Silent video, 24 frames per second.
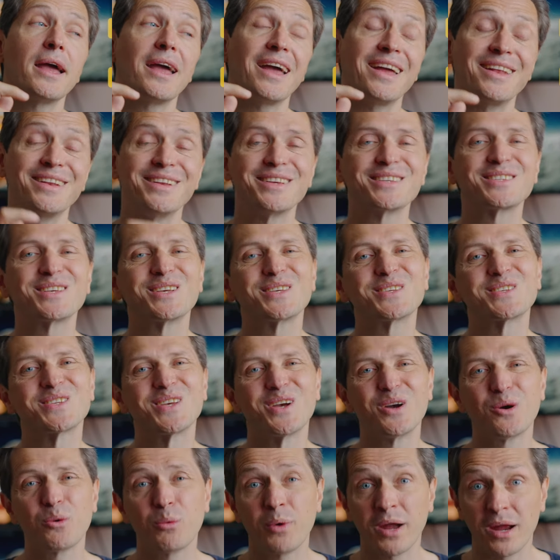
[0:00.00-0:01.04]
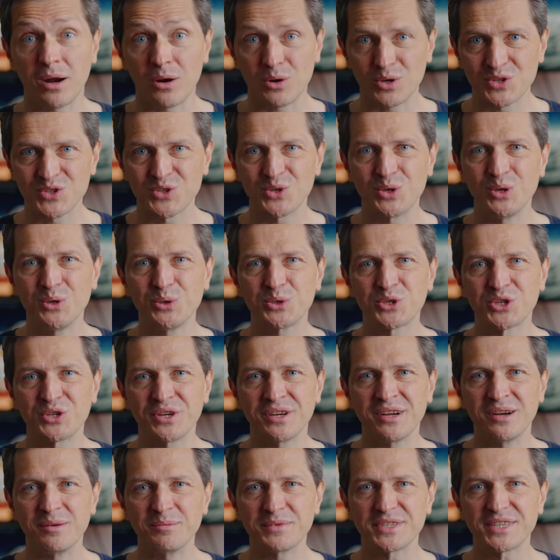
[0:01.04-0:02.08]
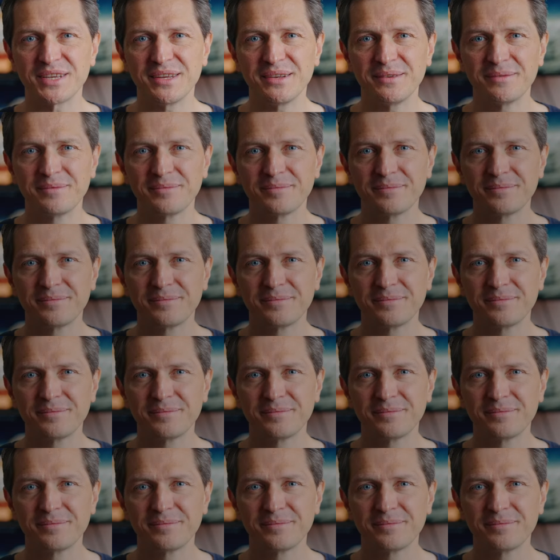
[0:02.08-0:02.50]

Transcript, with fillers: And this is where our solution comes in.